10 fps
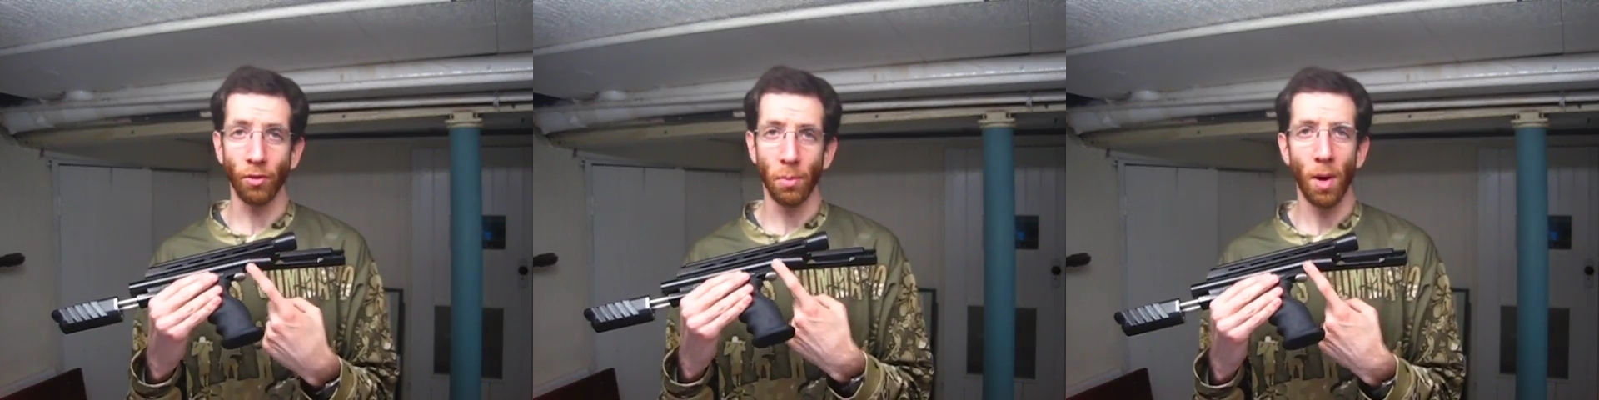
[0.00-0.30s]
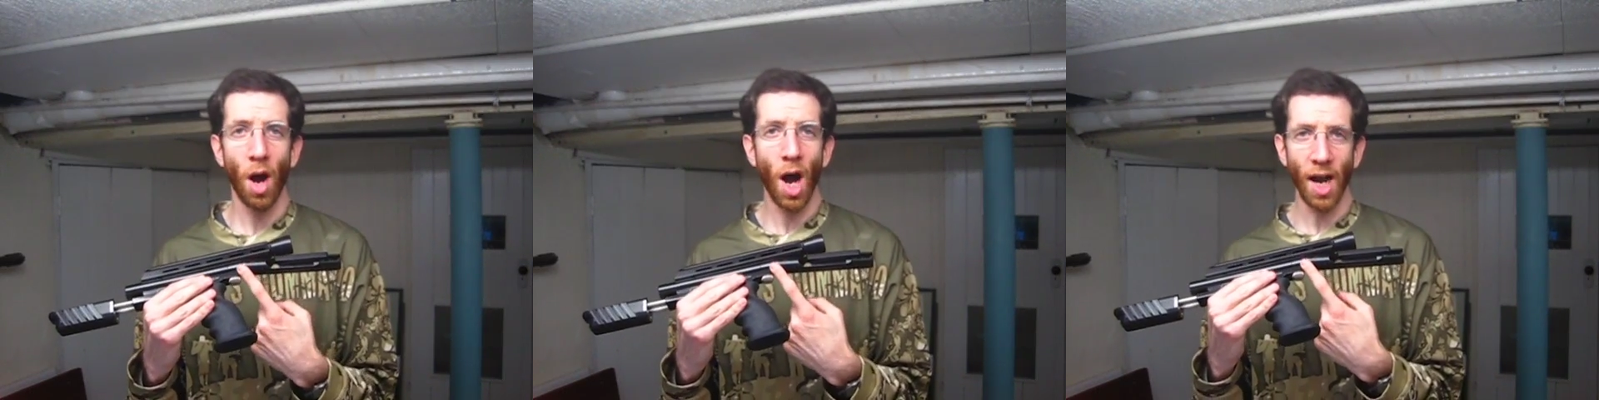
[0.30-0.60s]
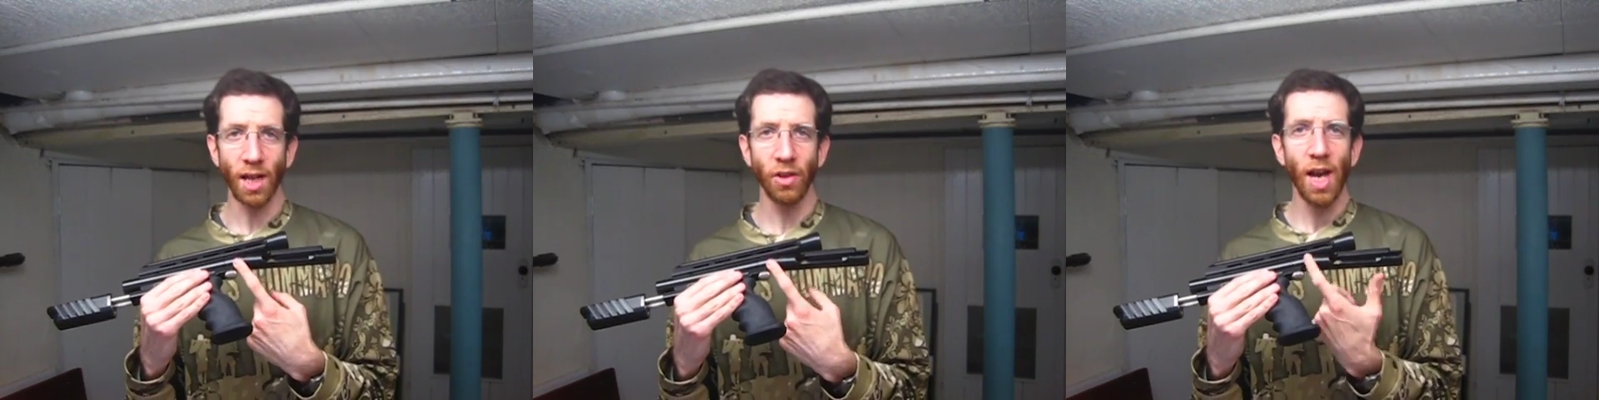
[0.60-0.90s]
from
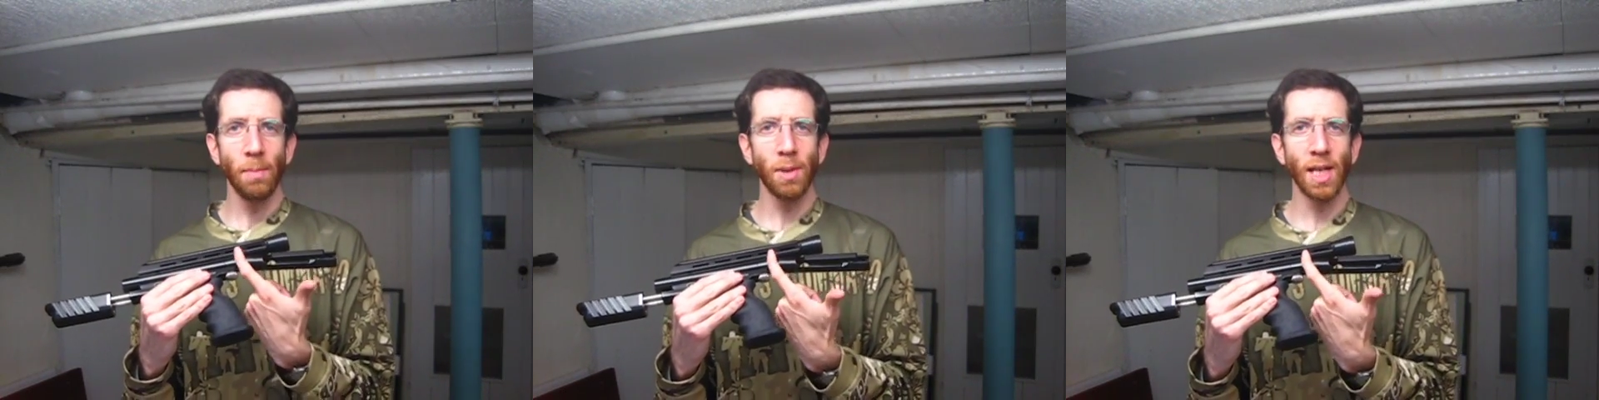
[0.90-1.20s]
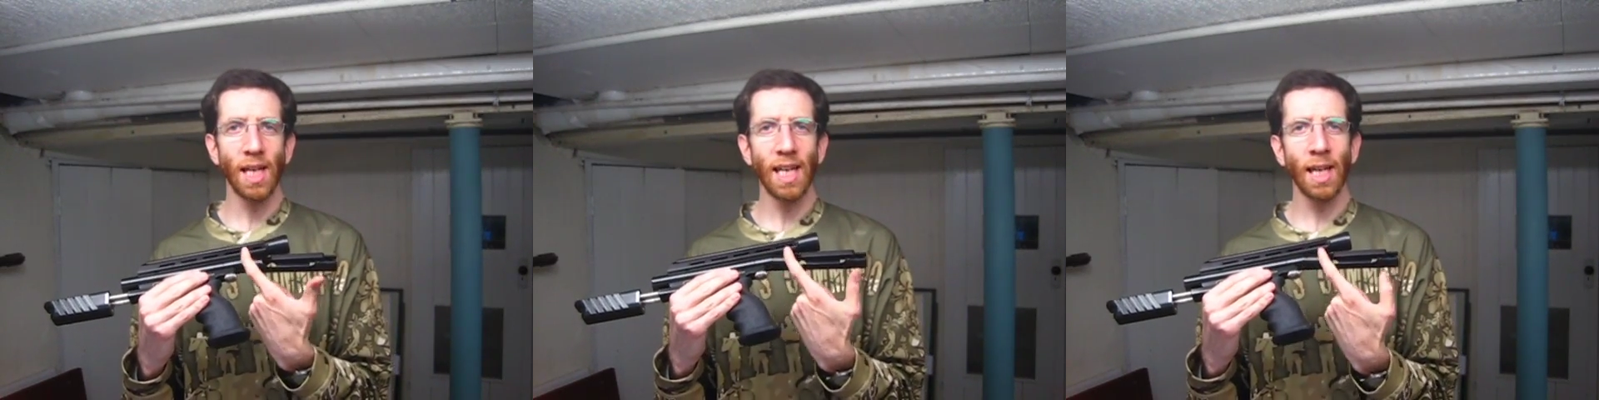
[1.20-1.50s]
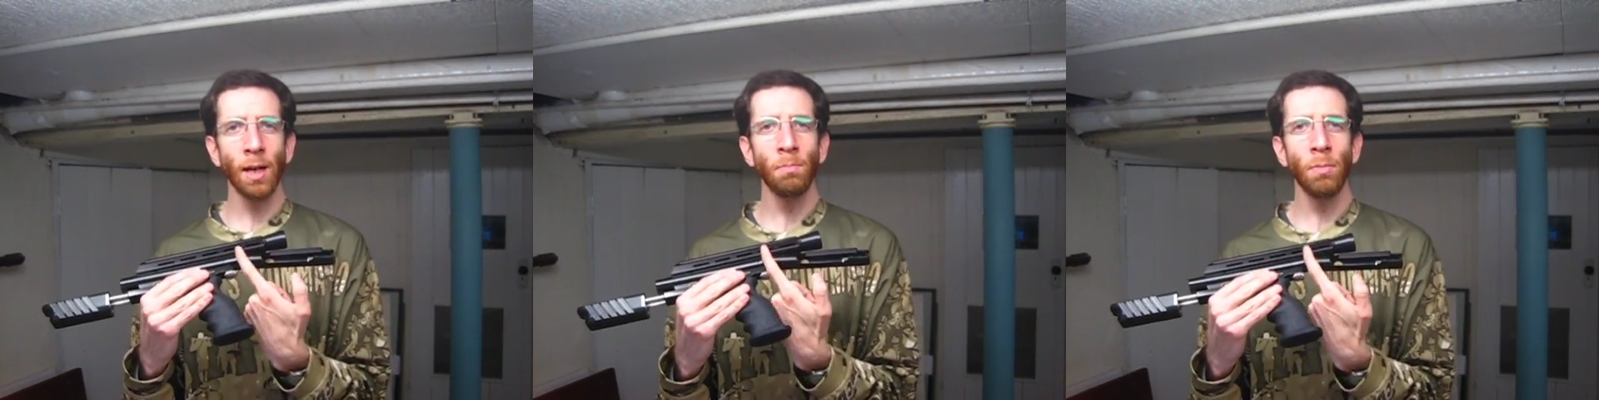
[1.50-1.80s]
behind, meaning it
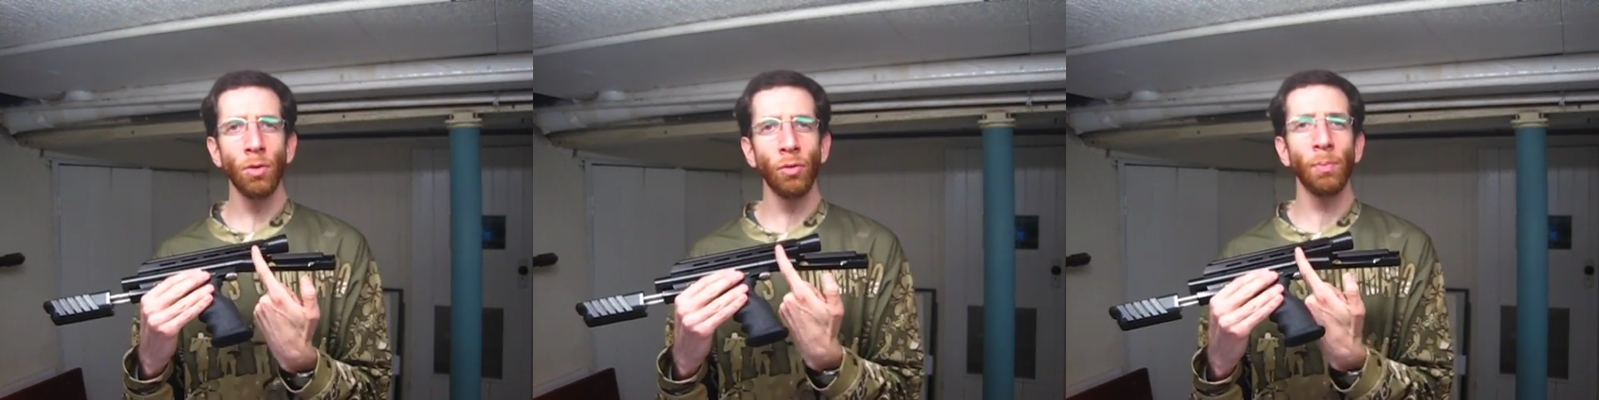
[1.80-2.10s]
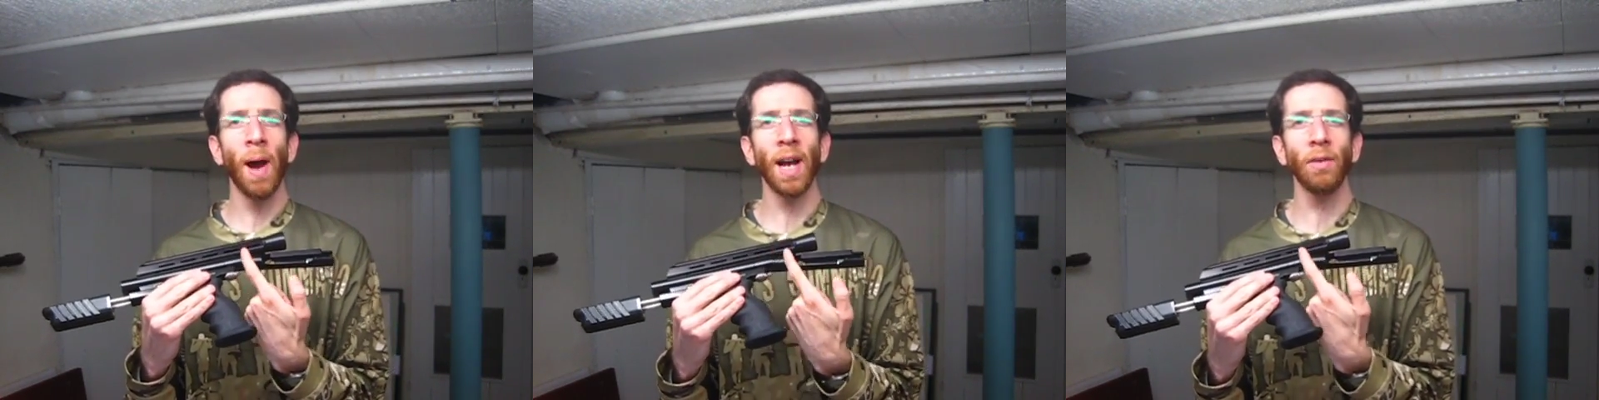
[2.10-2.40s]
can move back